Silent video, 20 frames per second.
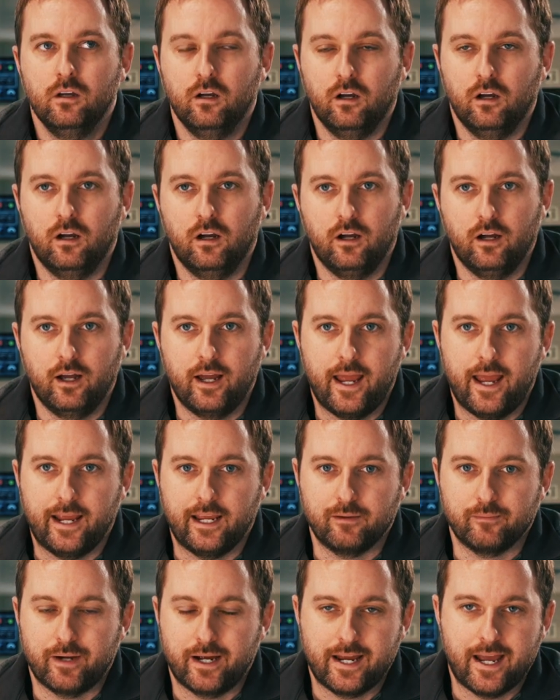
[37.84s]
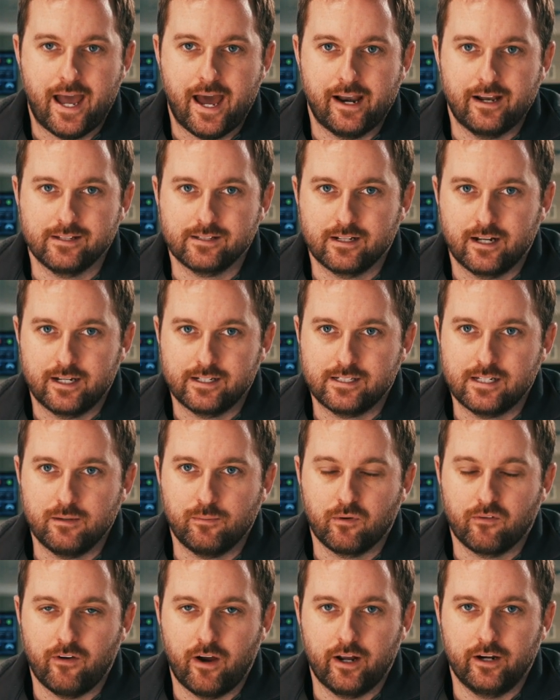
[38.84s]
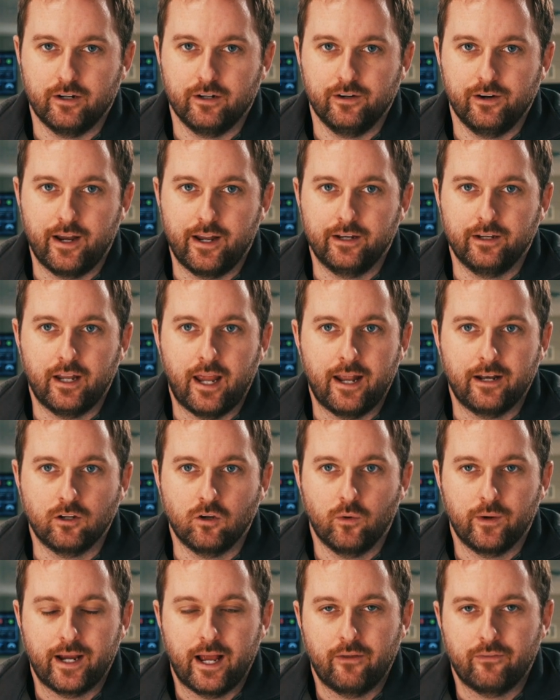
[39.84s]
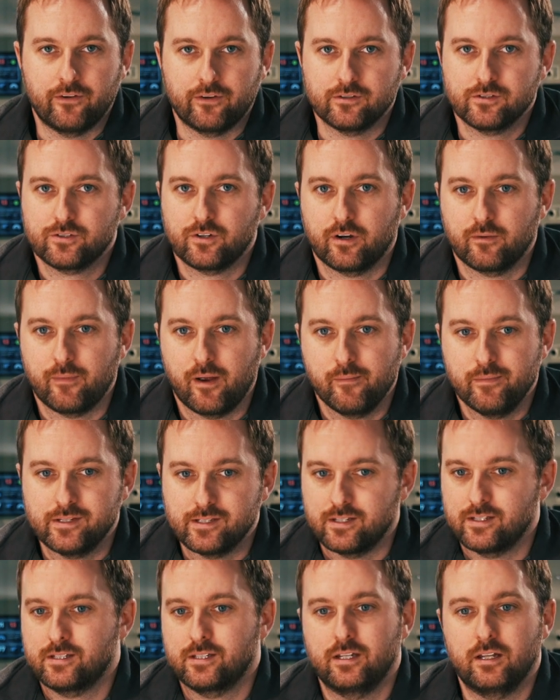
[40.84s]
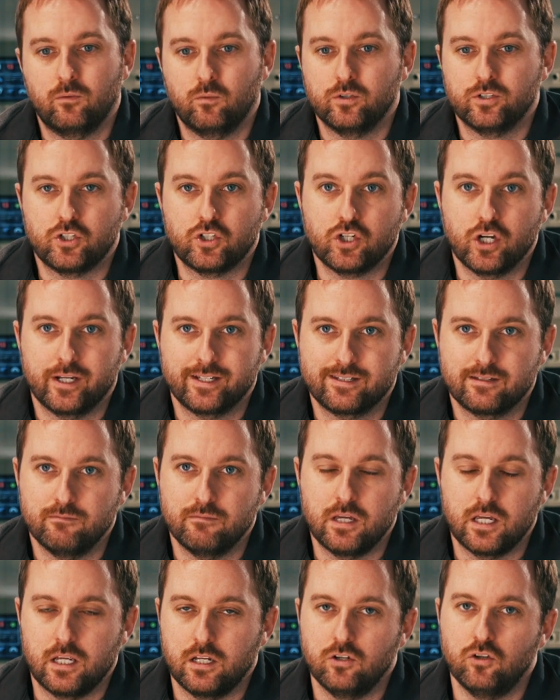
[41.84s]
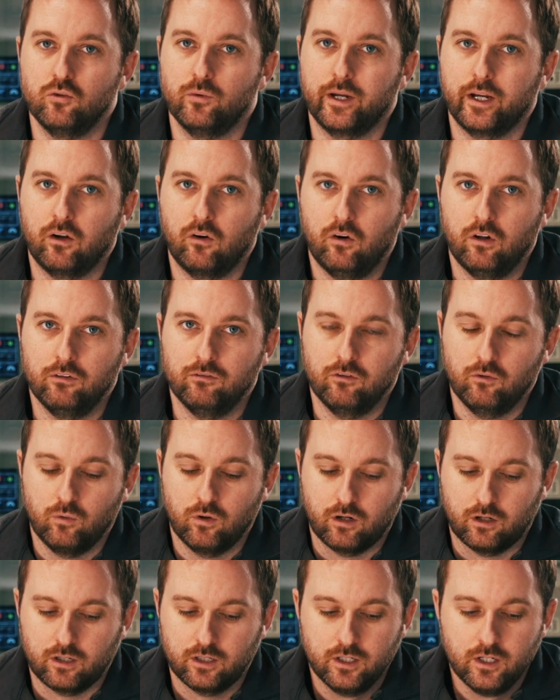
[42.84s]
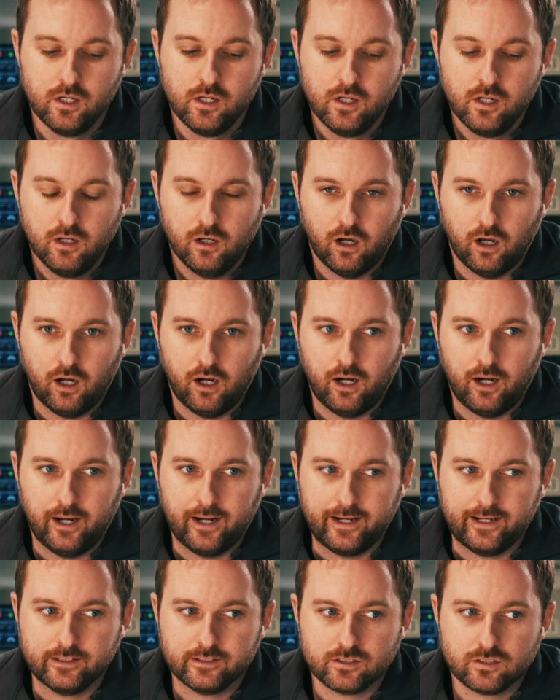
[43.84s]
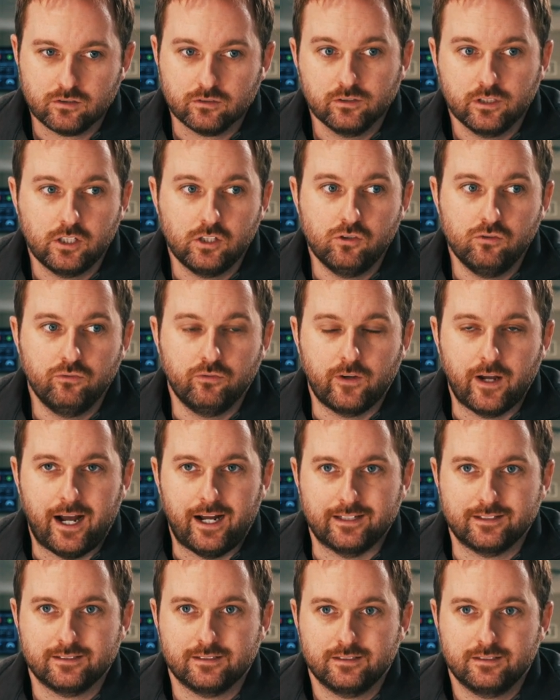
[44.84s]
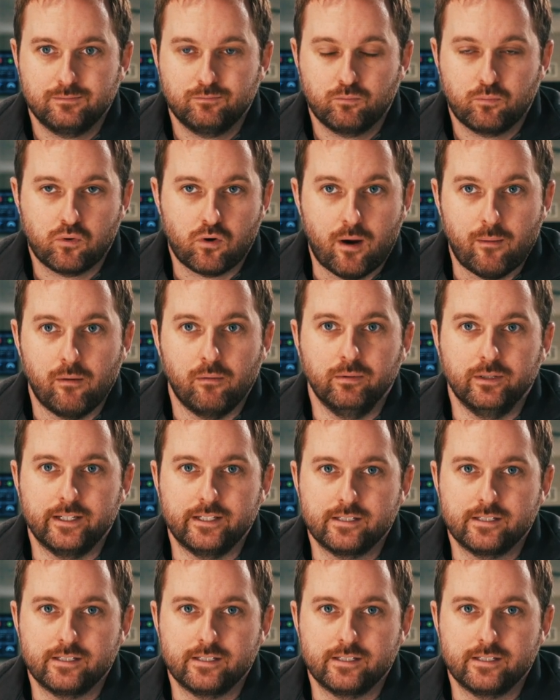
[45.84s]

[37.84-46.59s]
Hanging my hat as an IT provider and going out there and starting my business, and it was just me doing all of the work. And certainly you've got probably